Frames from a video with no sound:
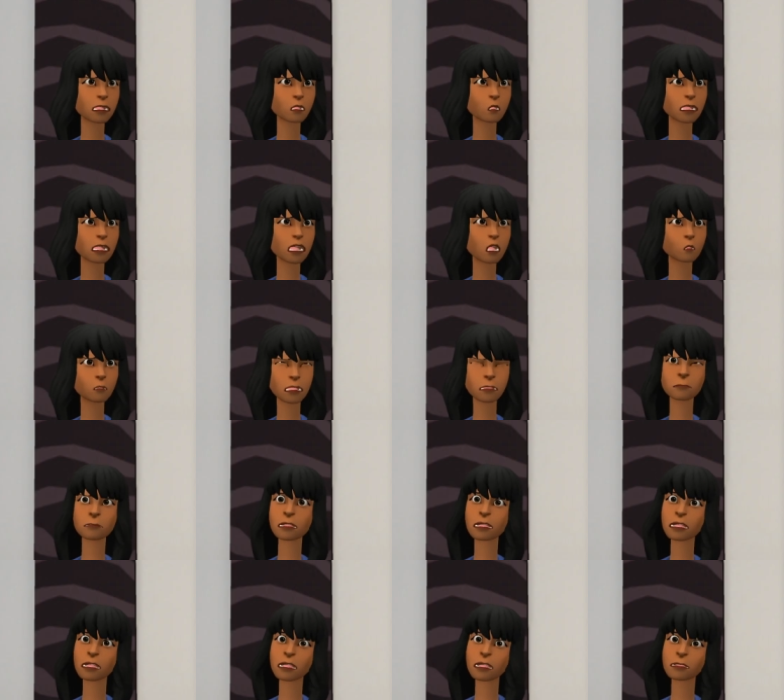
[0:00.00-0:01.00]
is going to be
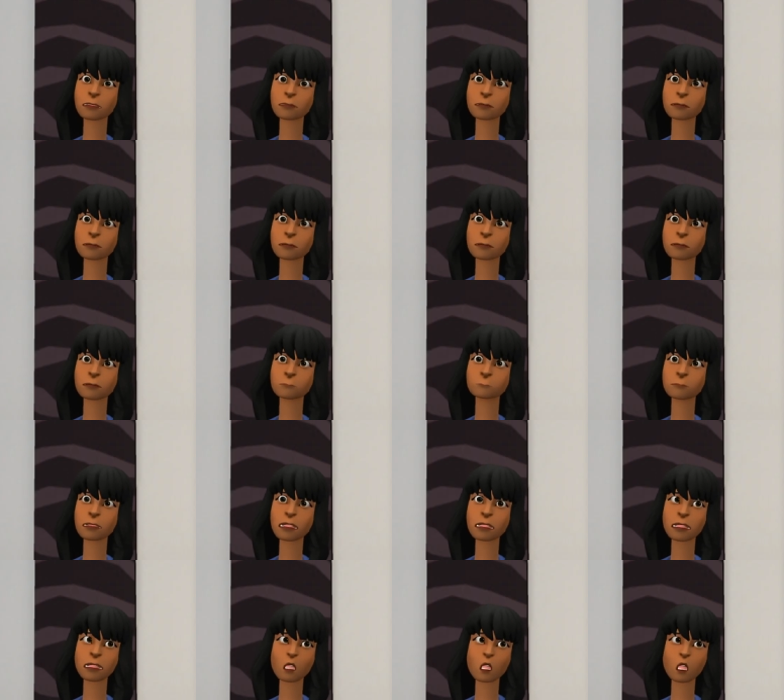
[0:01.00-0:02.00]
bad
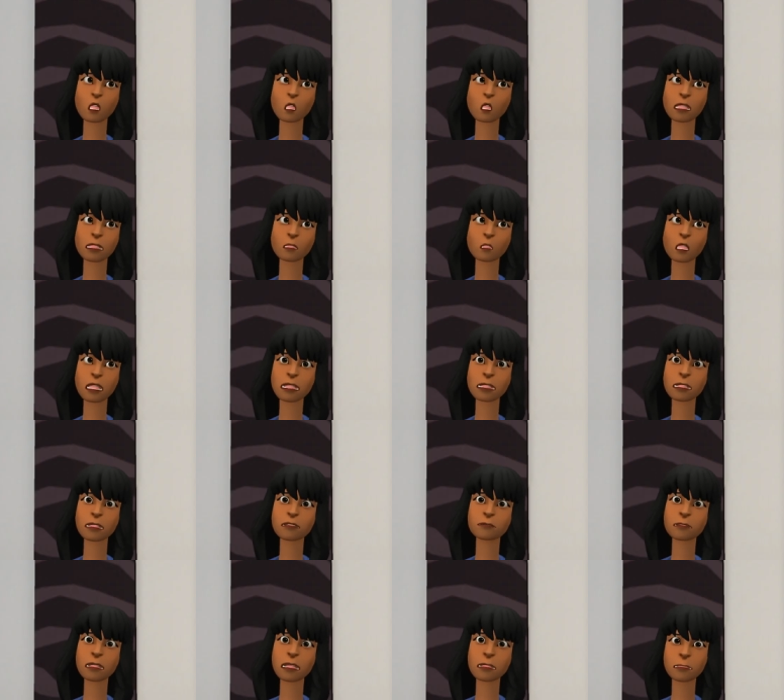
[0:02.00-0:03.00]
but I want to know what
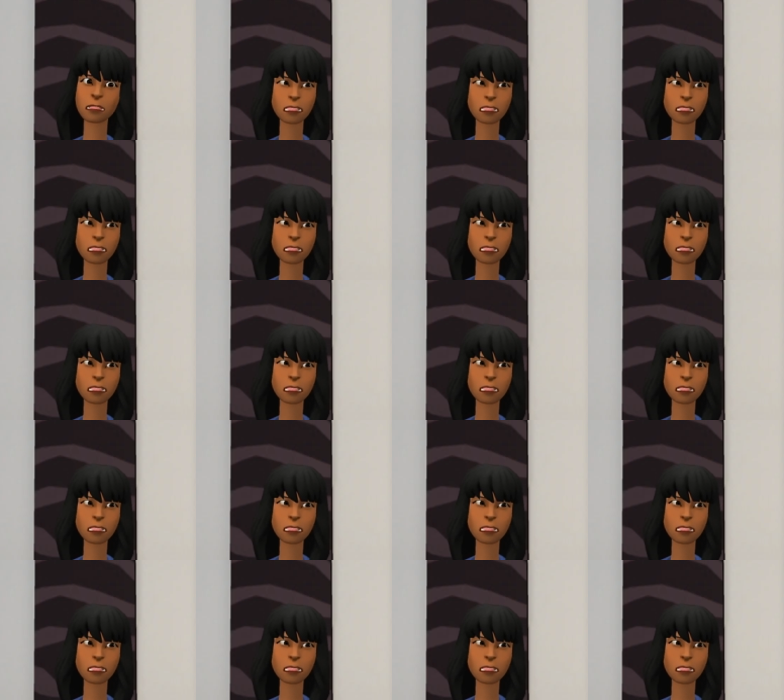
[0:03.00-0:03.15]
I've been